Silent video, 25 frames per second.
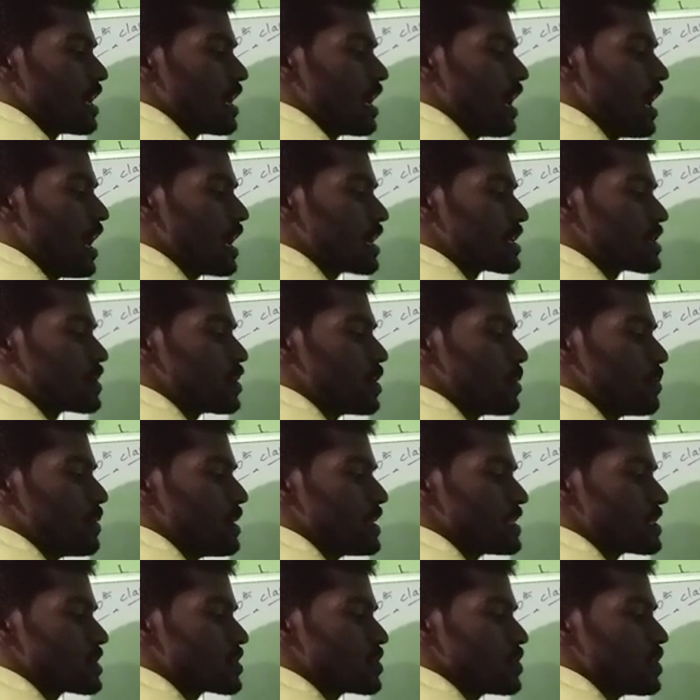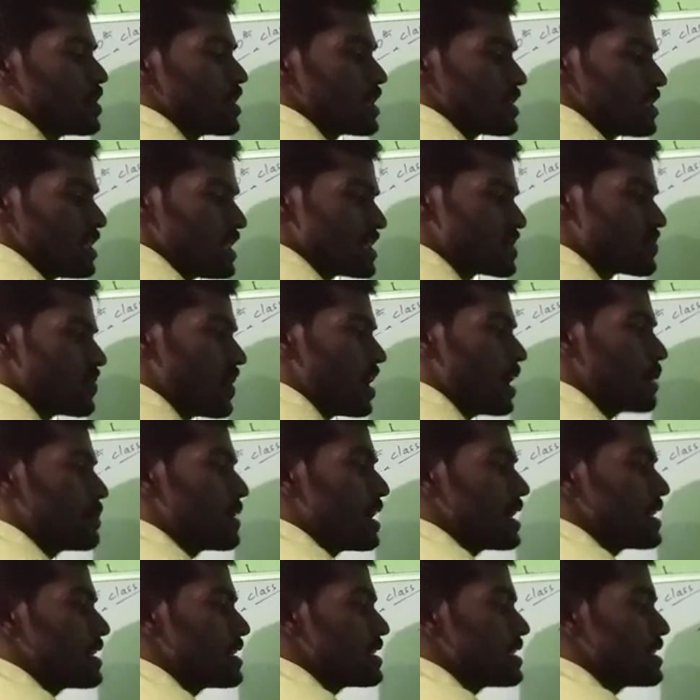log 2 base 2. This
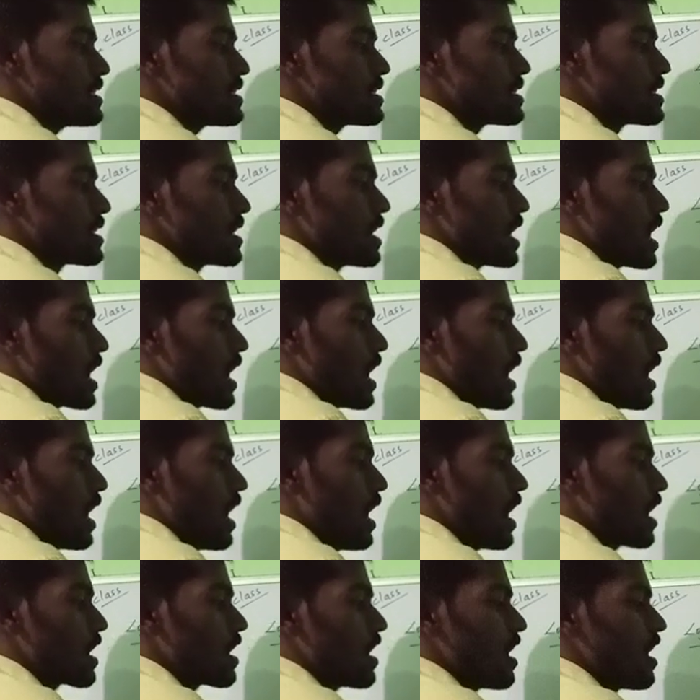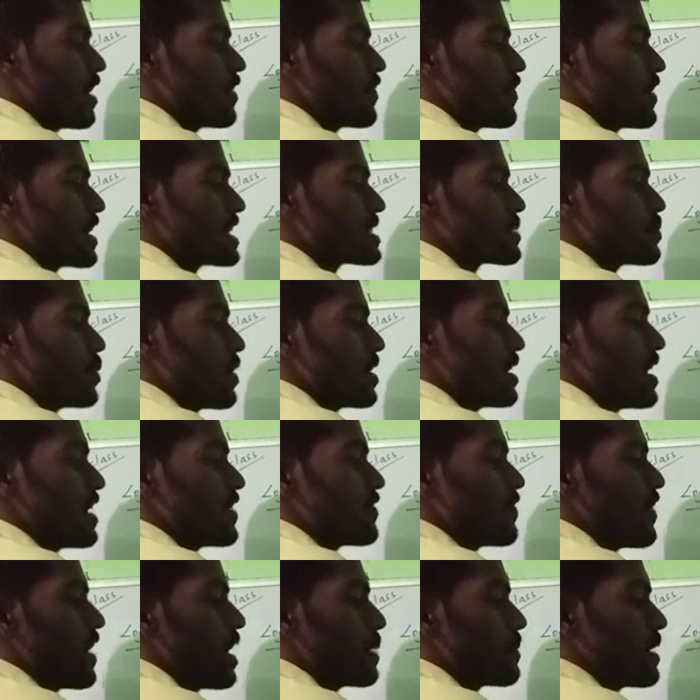formula is log of x power n
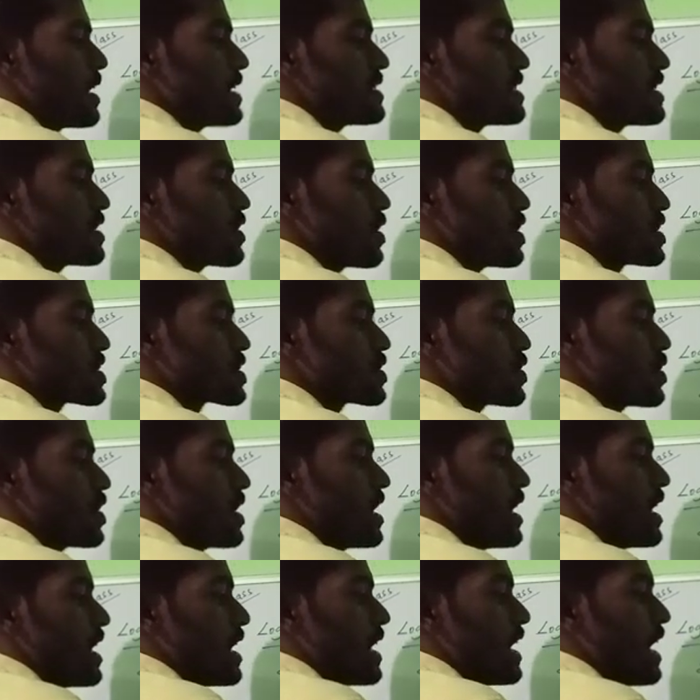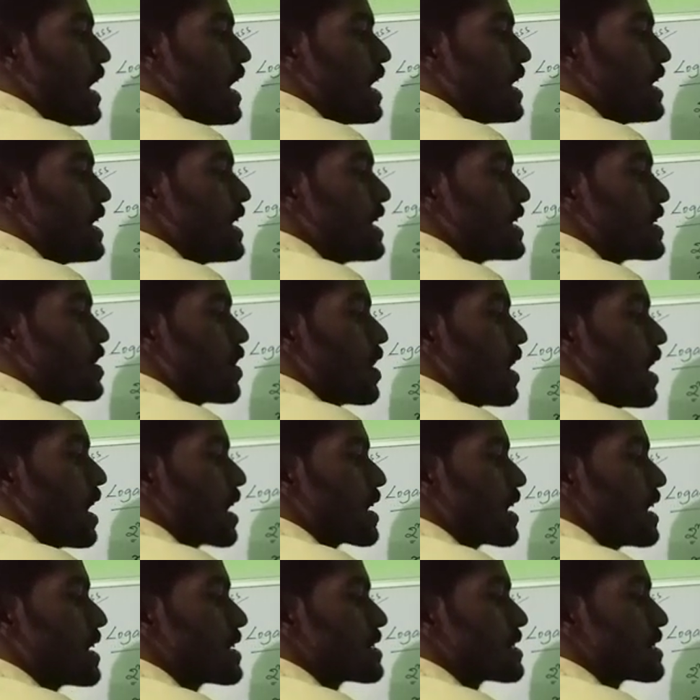formula is equals to n into
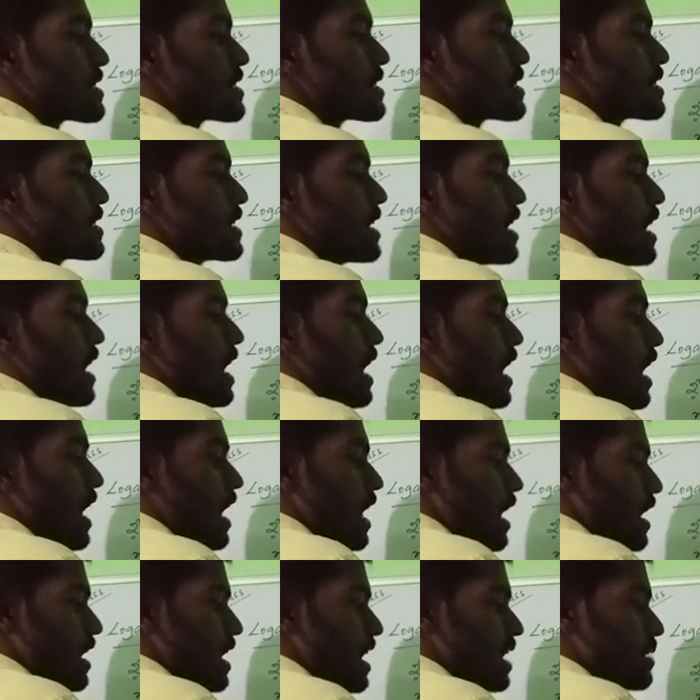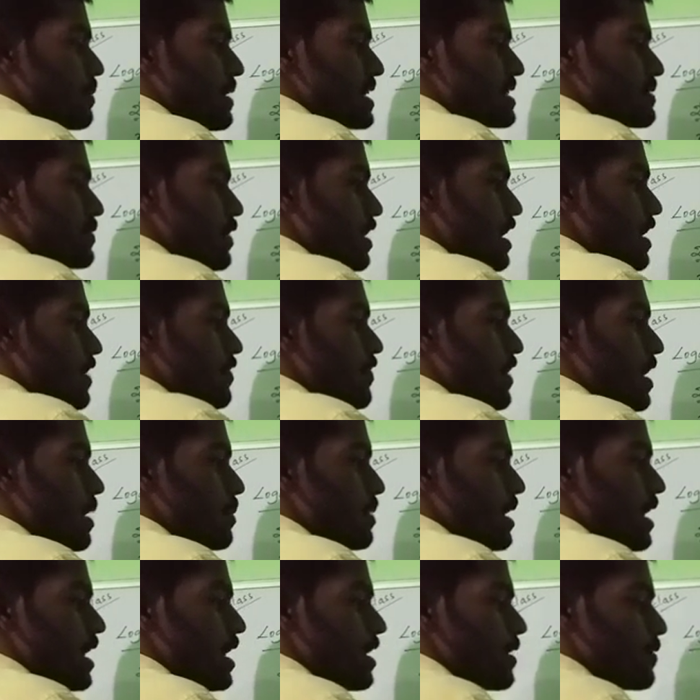log x. Log of x power n
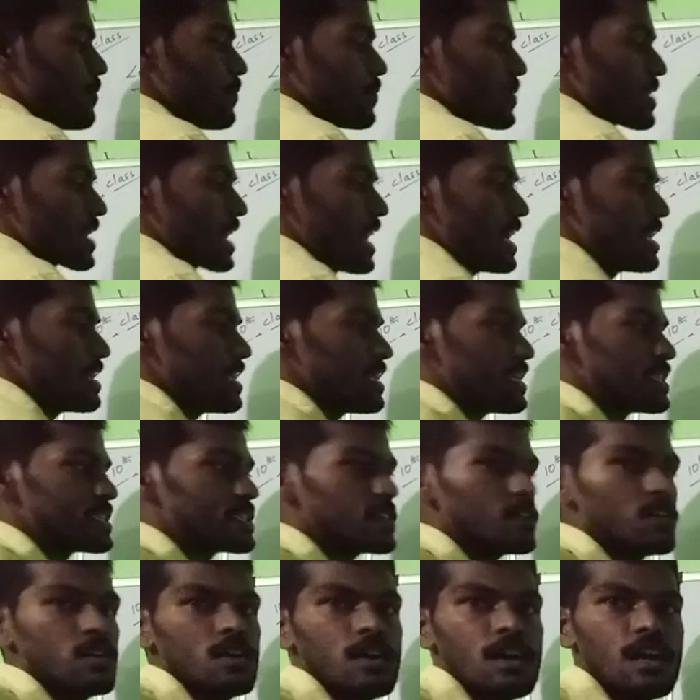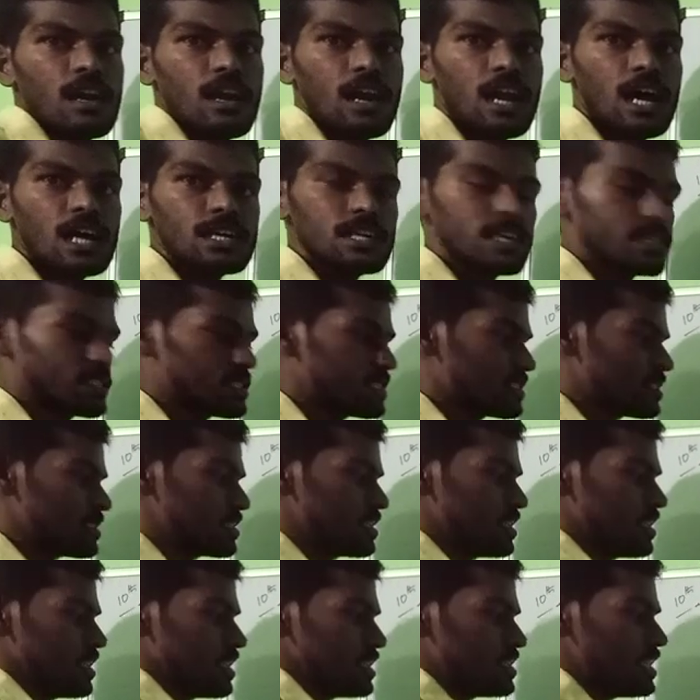formula n into log
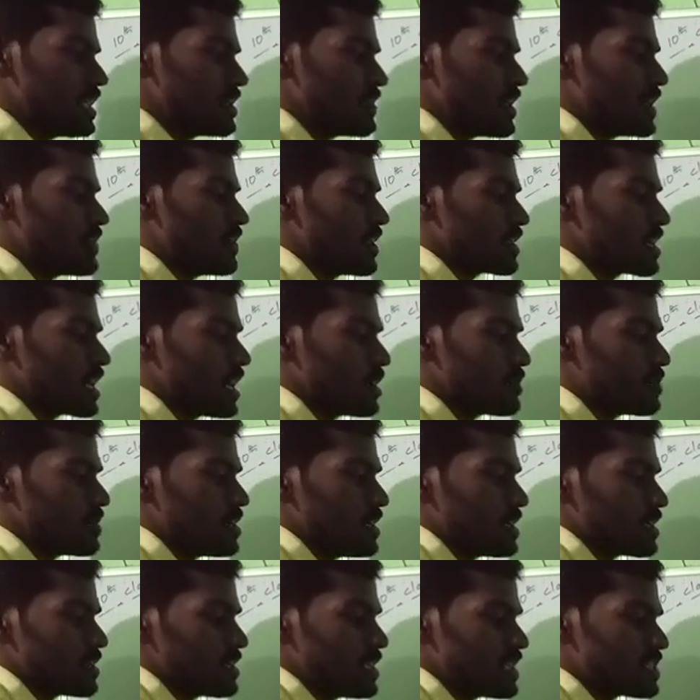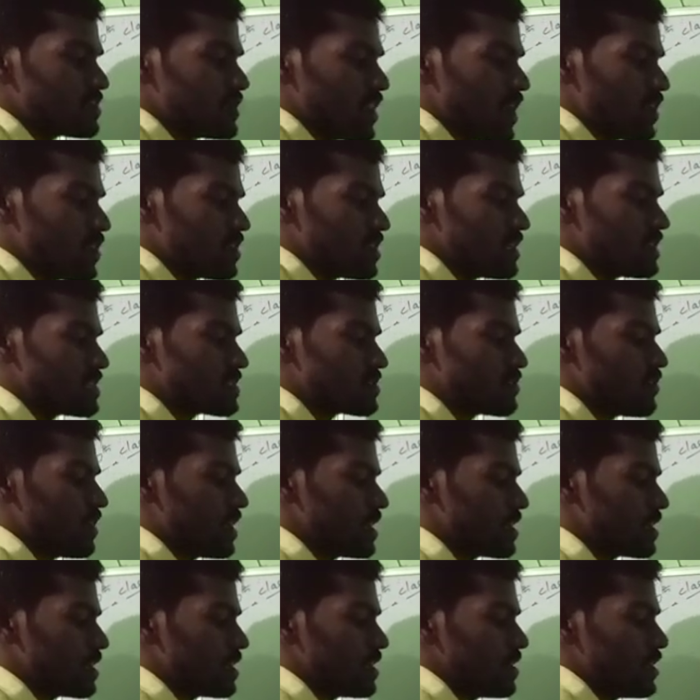x. Then what will come? This value is
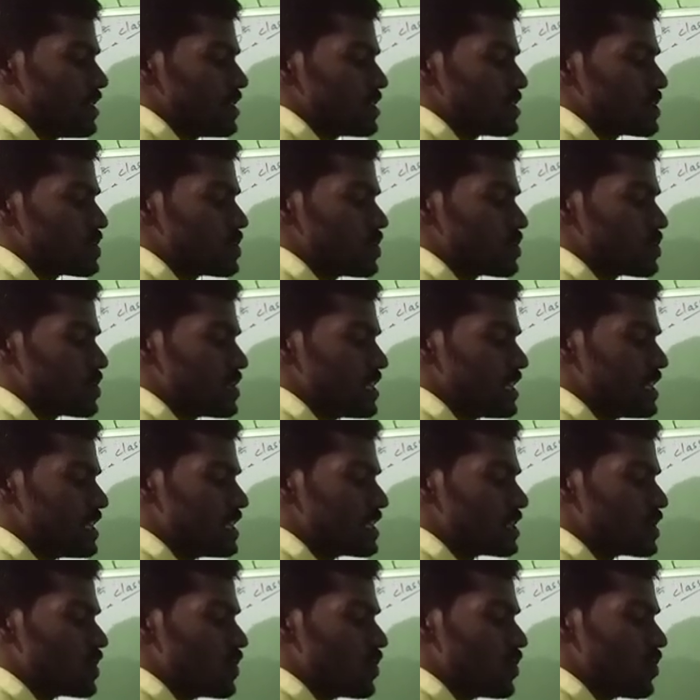1. So 3 into